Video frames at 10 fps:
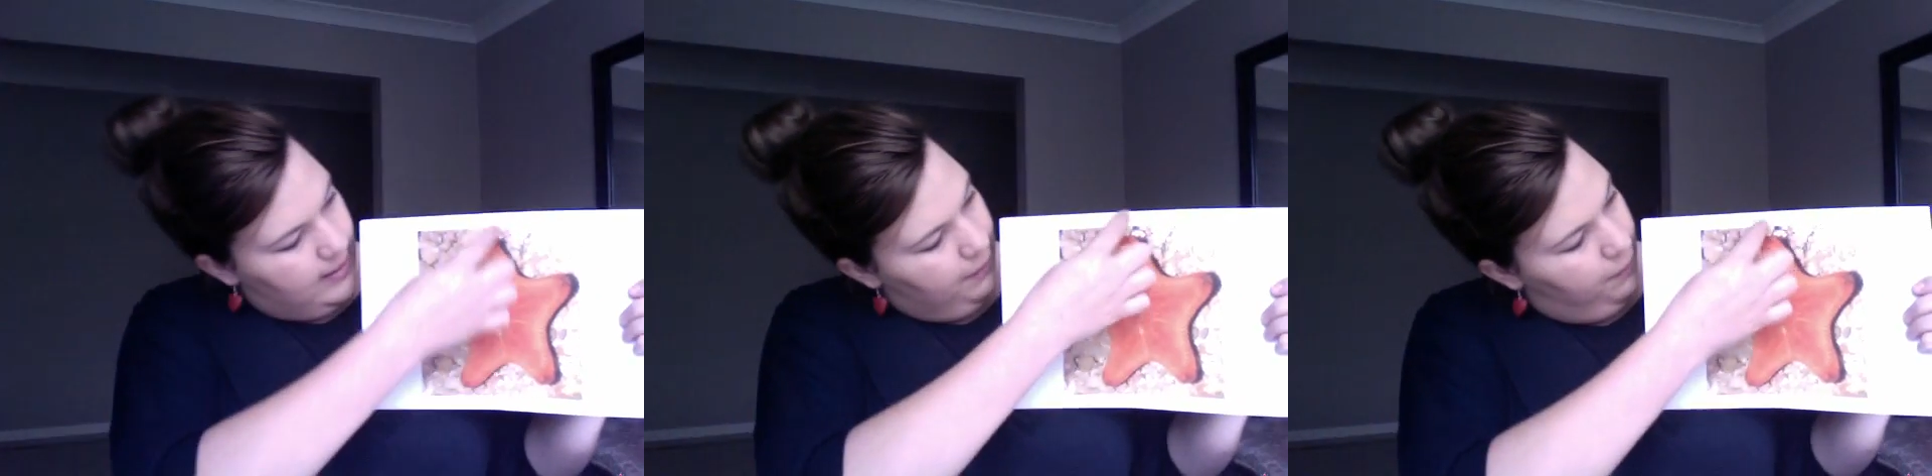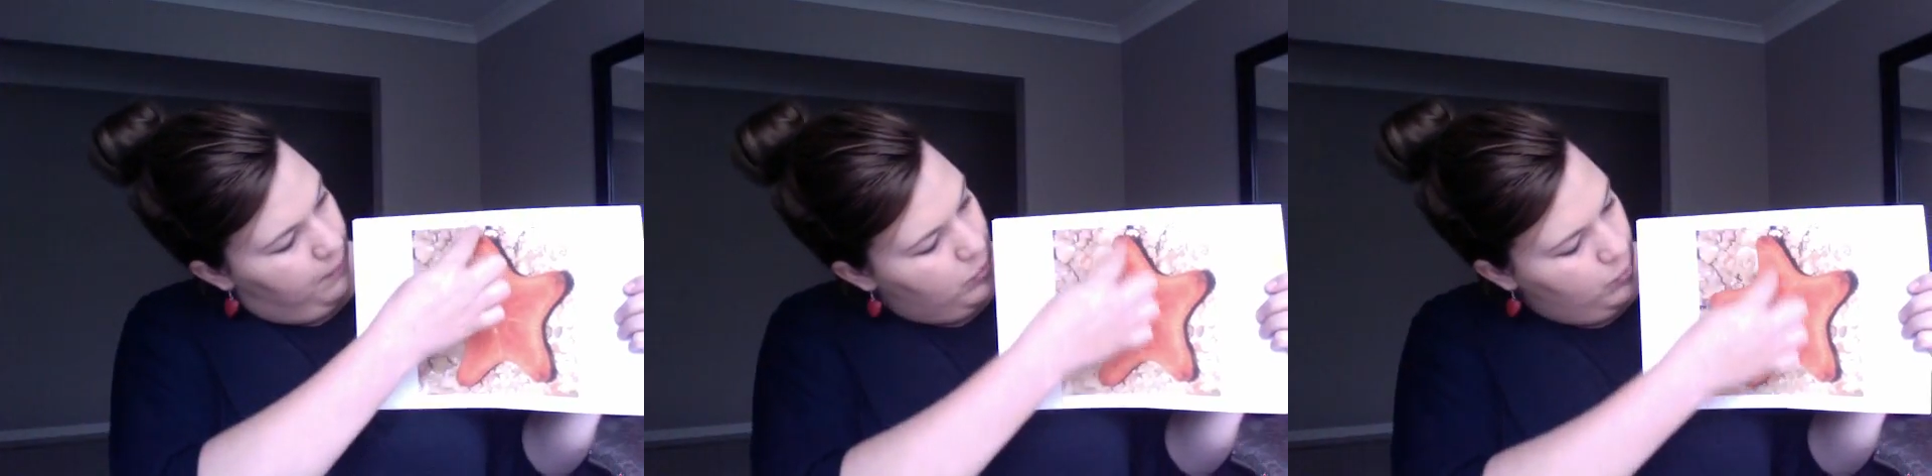if
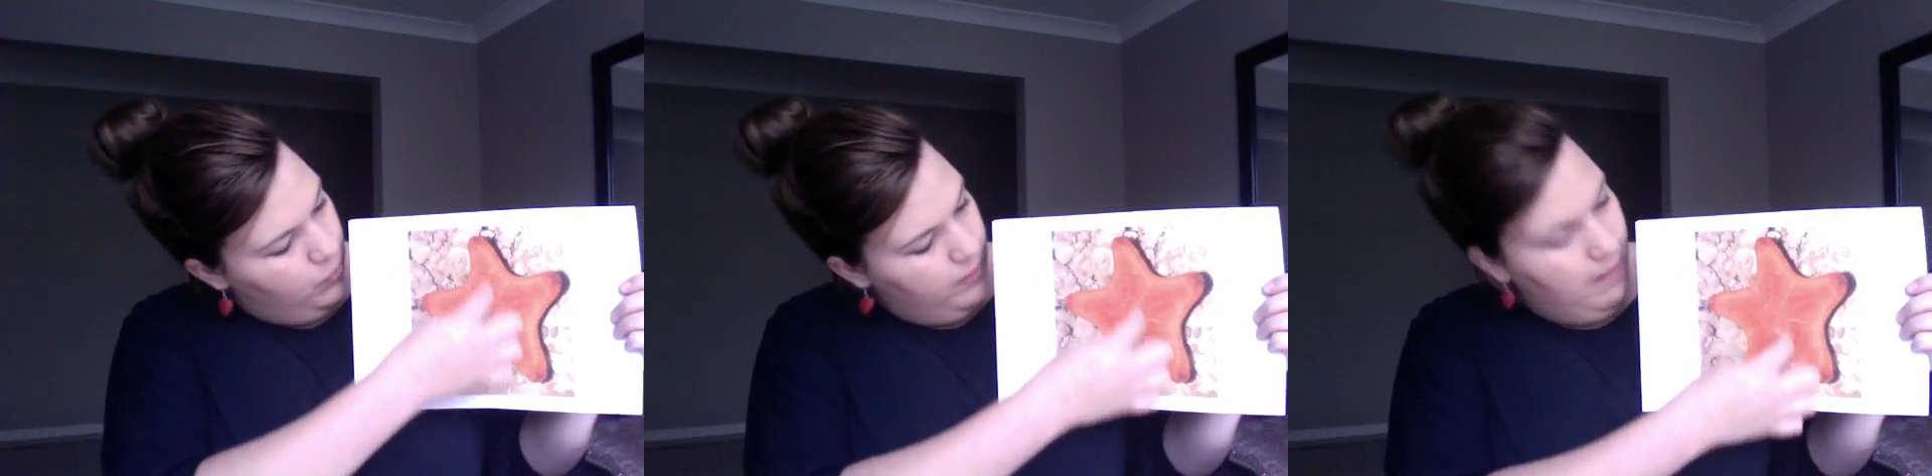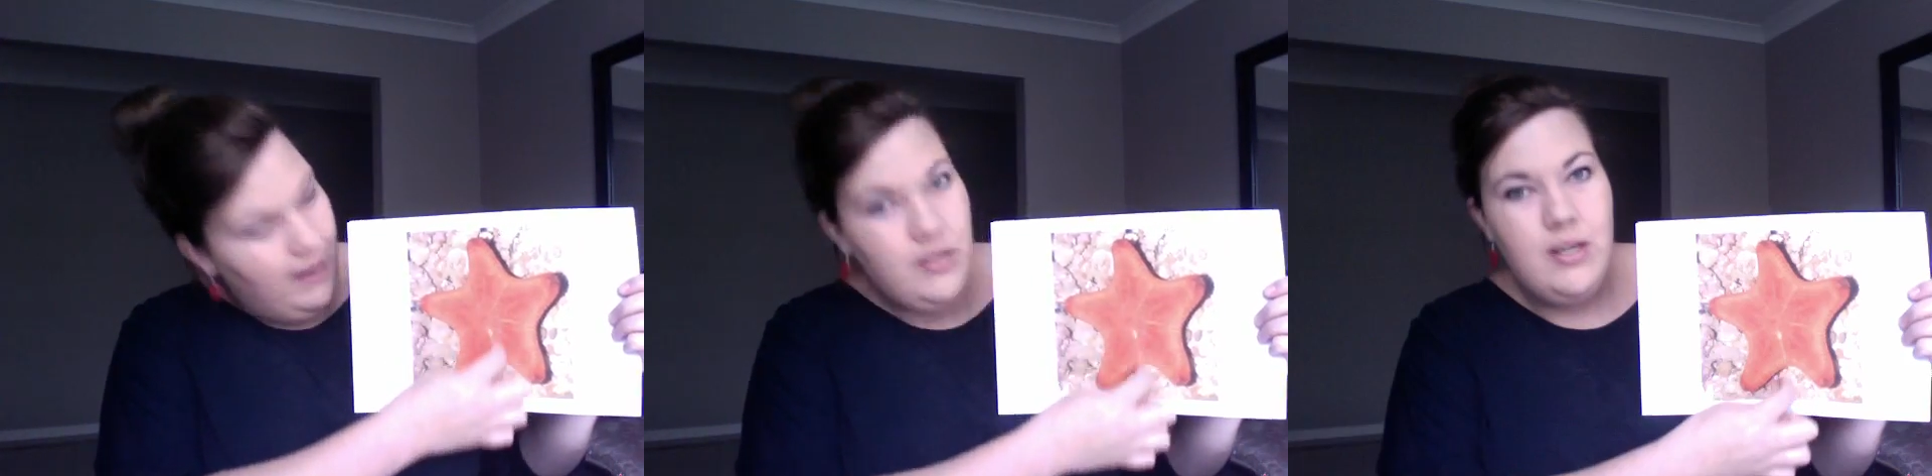we draw an
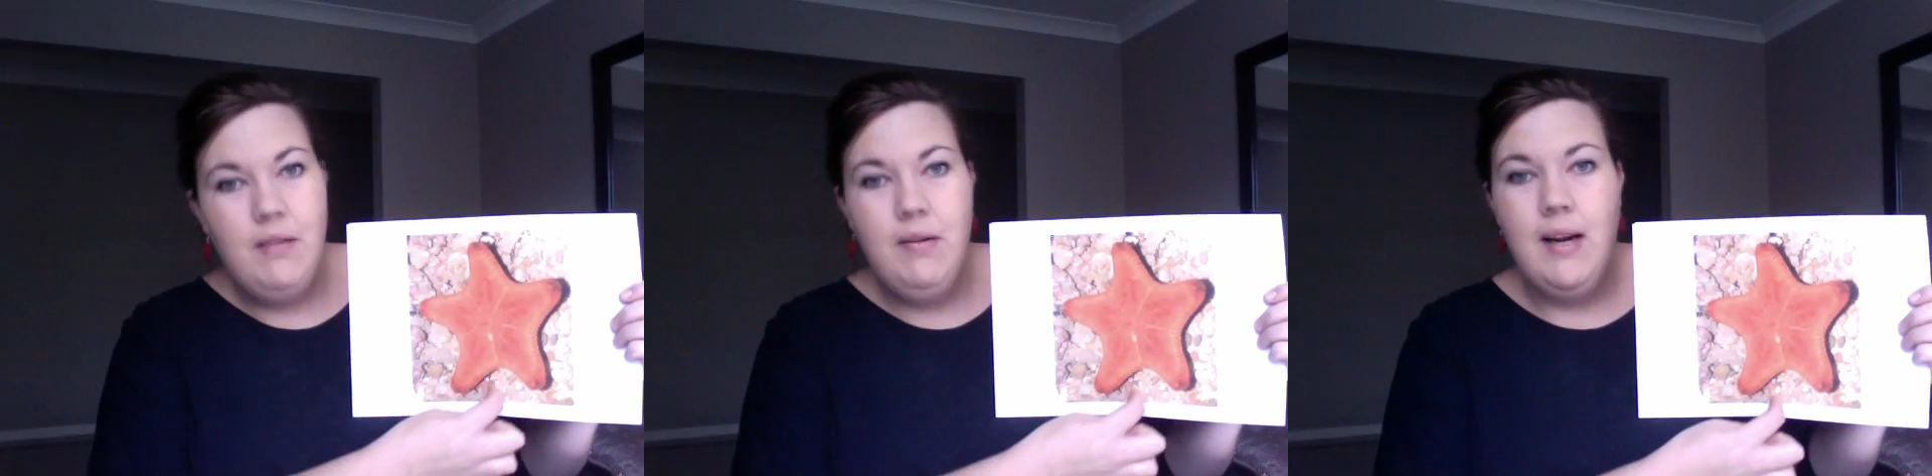imaginary